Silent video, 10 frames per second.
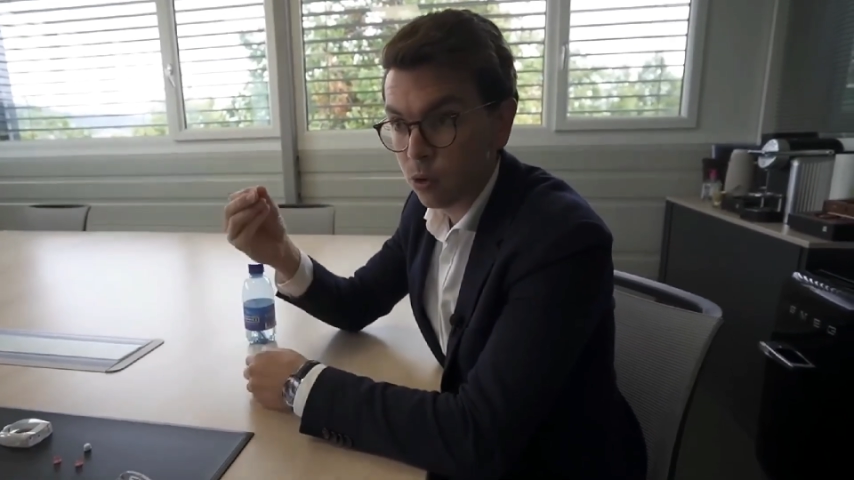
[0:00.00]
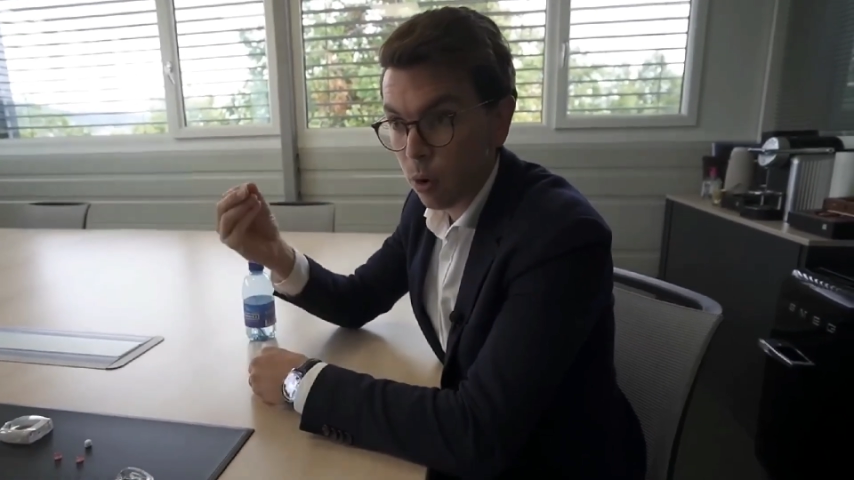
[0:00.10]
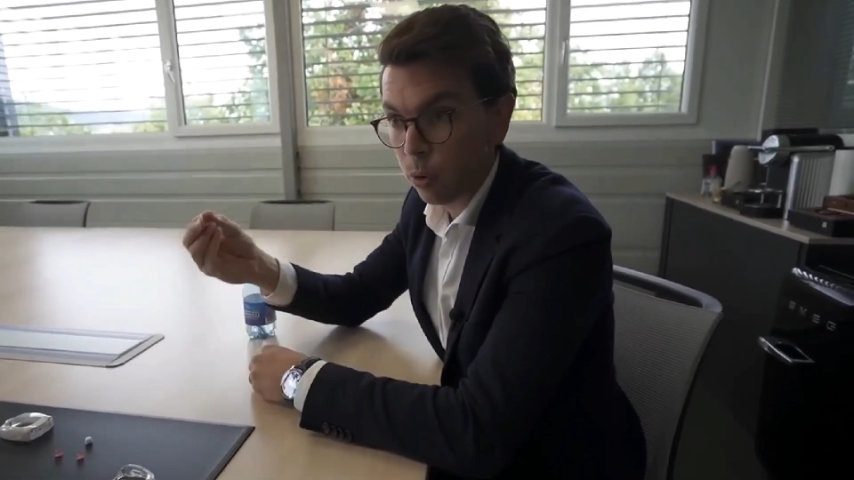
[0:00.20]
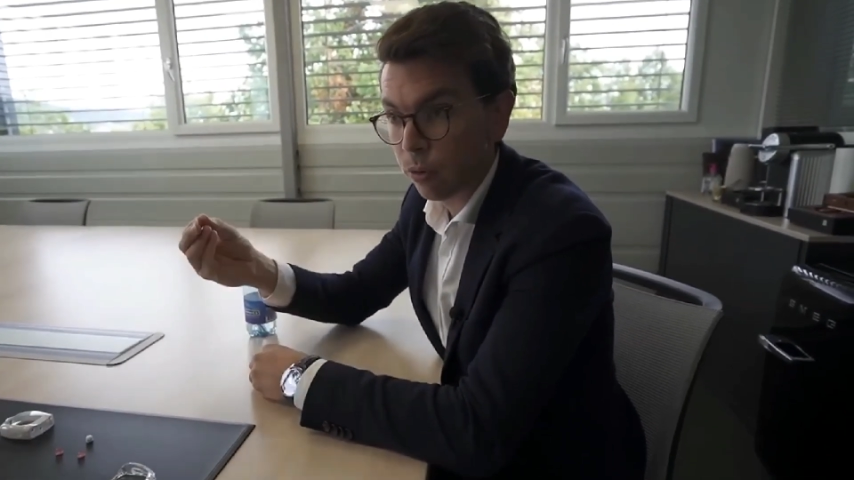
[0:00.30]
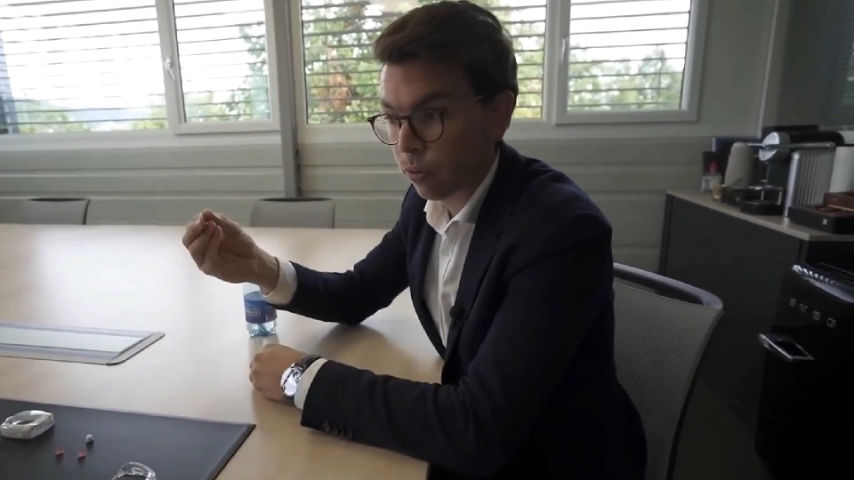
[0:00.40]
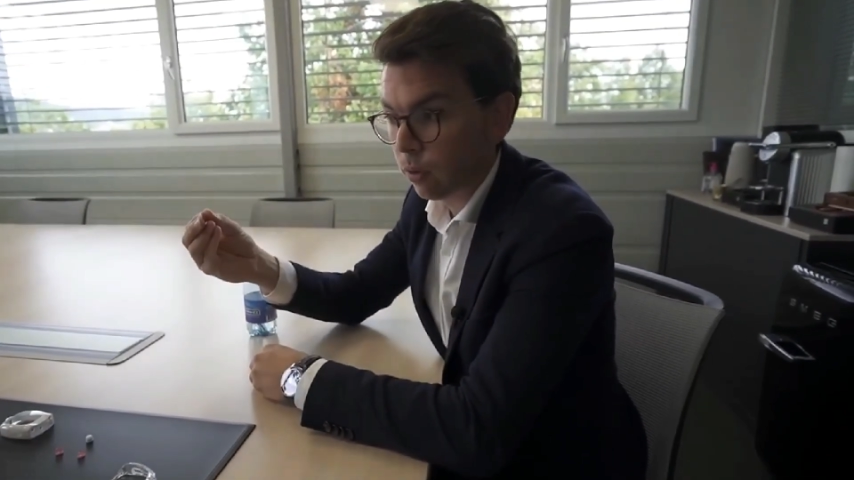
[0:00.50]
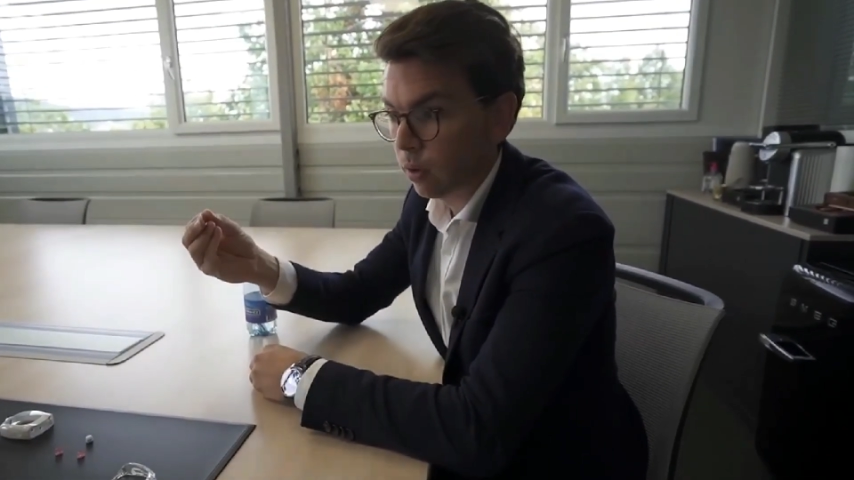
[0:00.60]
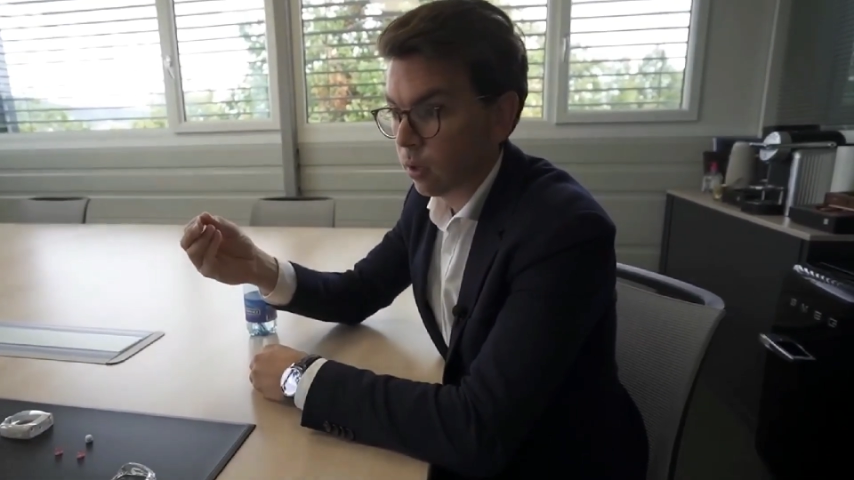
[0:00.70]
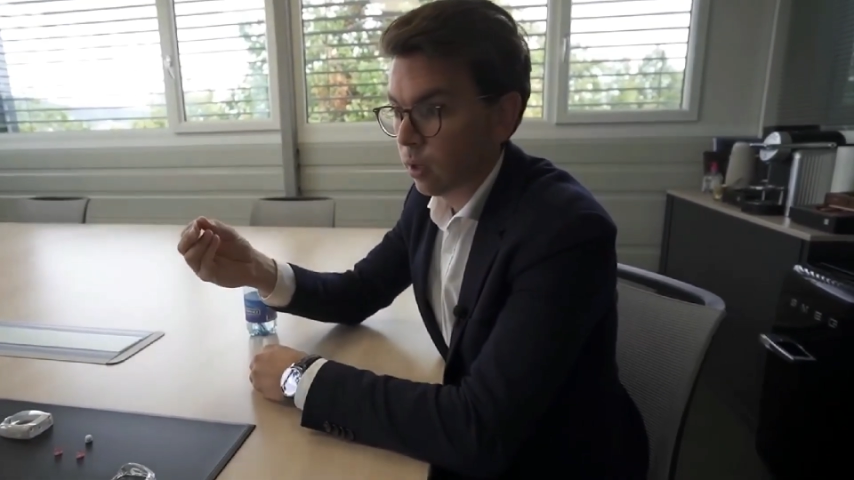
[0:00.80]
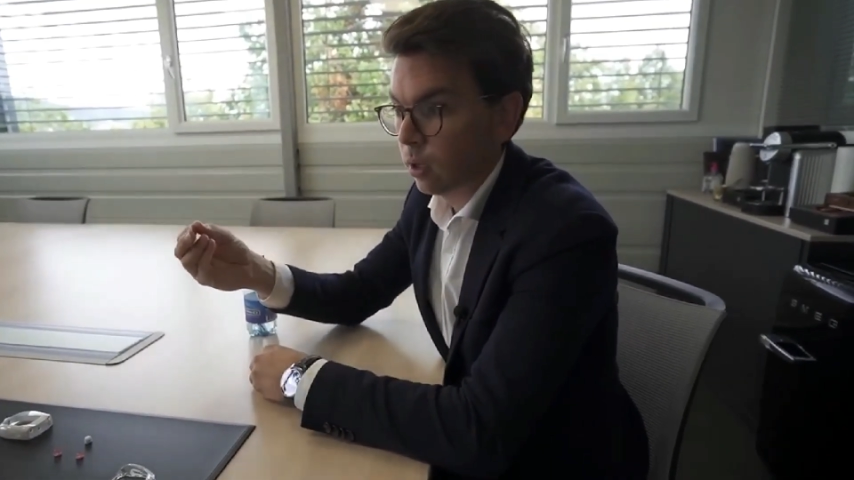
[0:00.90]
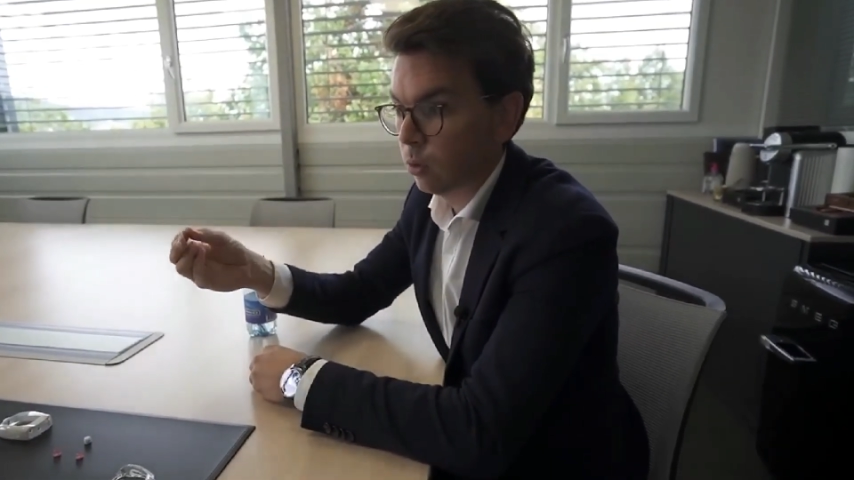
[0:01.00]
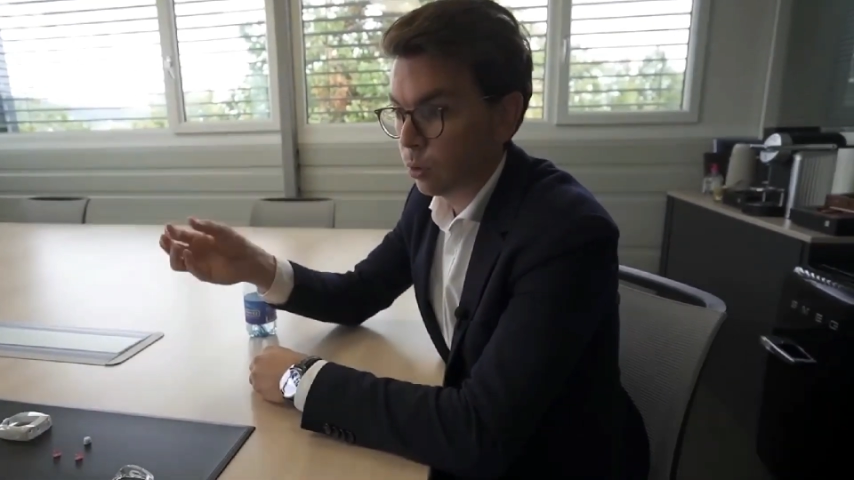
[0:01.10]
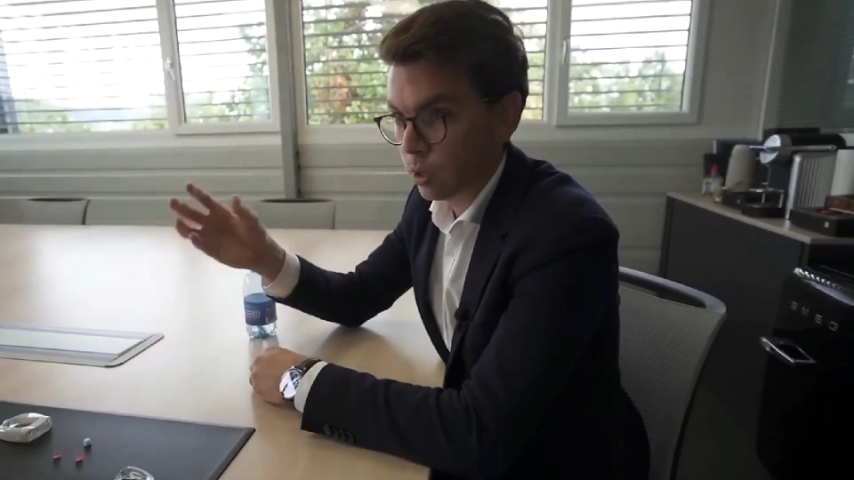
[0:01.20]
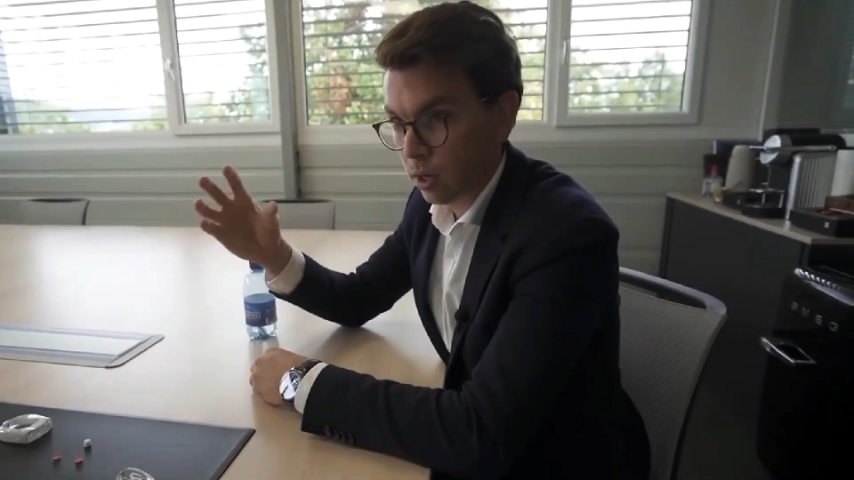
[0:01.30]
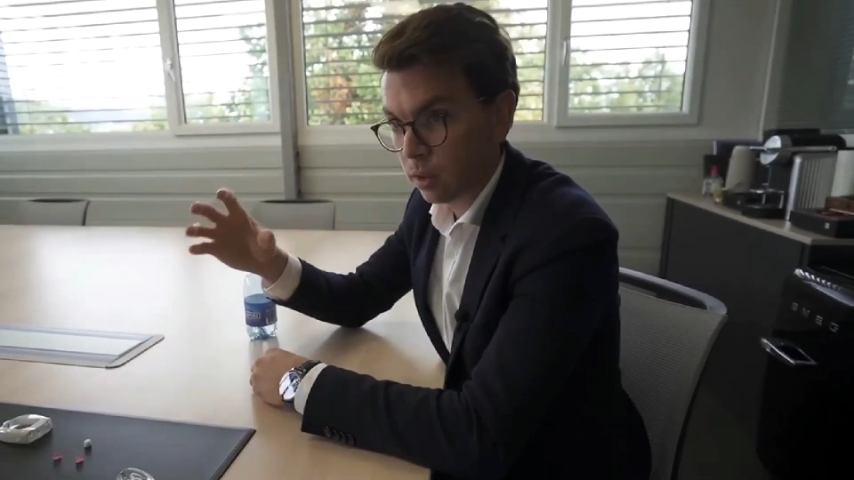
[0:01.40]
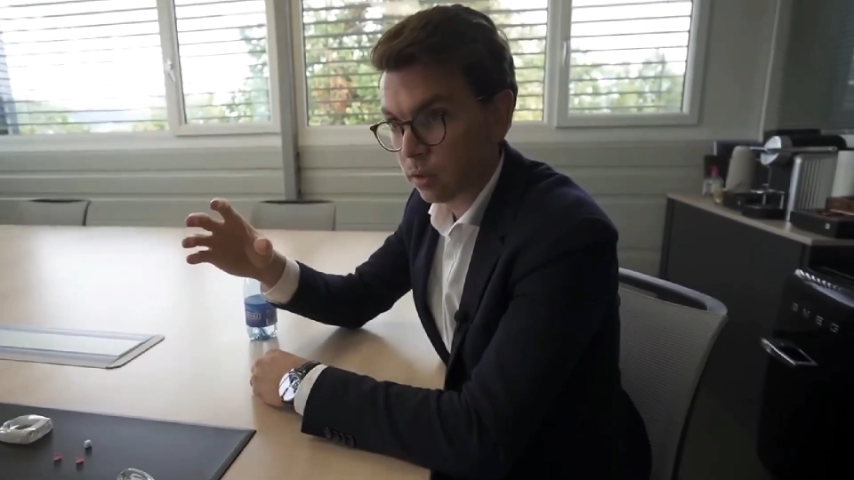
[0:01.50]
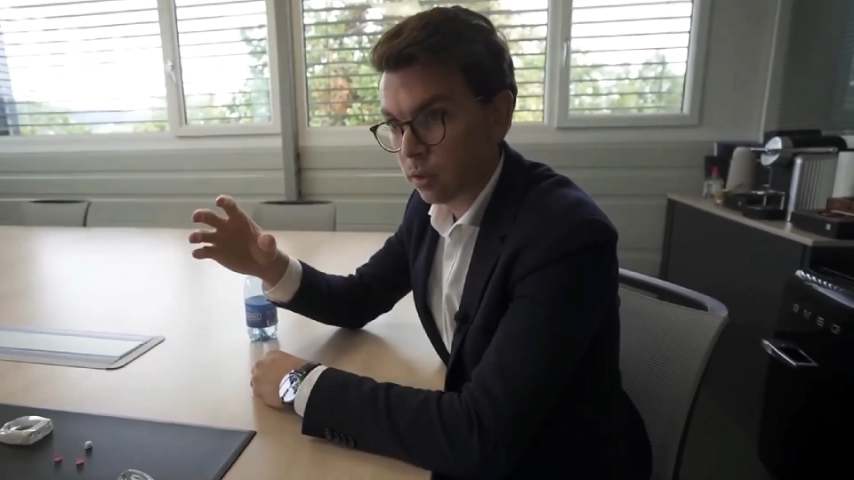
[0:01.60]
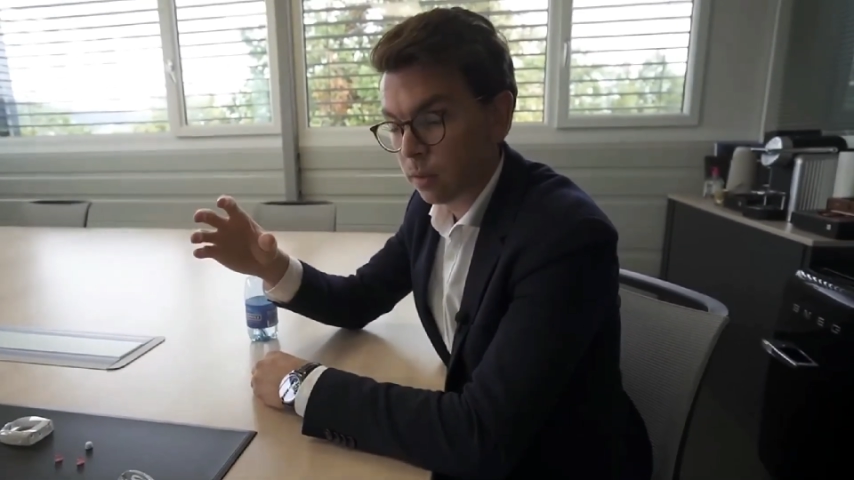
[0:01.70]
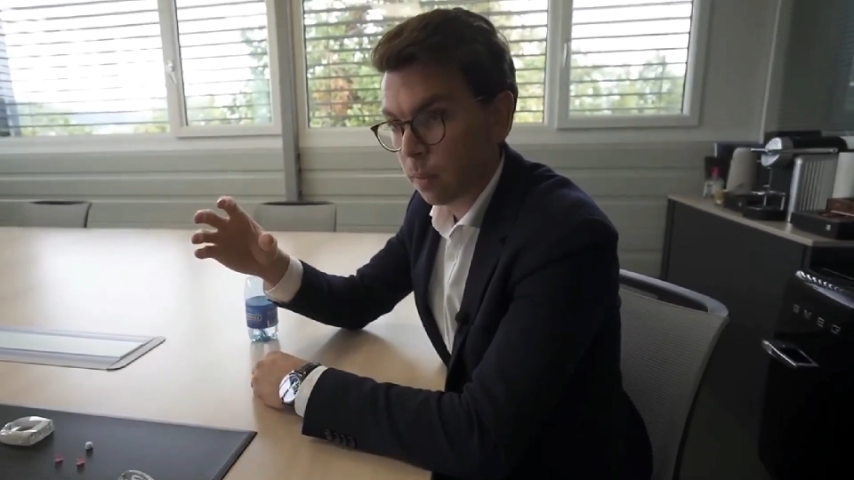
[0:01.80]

growth, you start